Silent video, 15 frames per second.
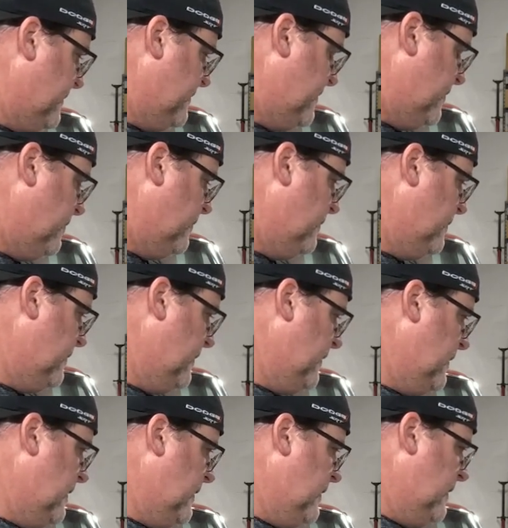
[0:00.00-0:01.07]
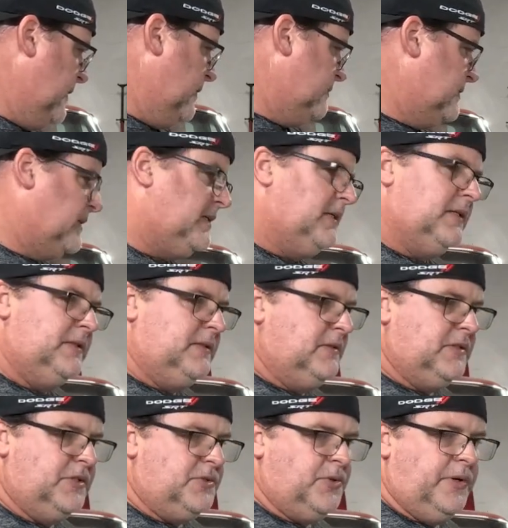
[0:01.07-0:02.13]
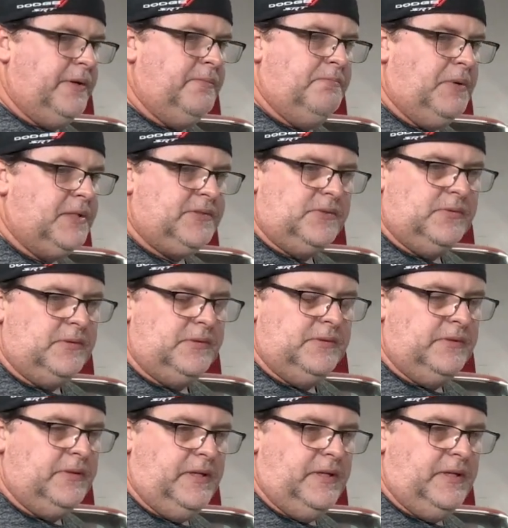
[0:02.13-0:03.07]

So it was a Detroit Muscle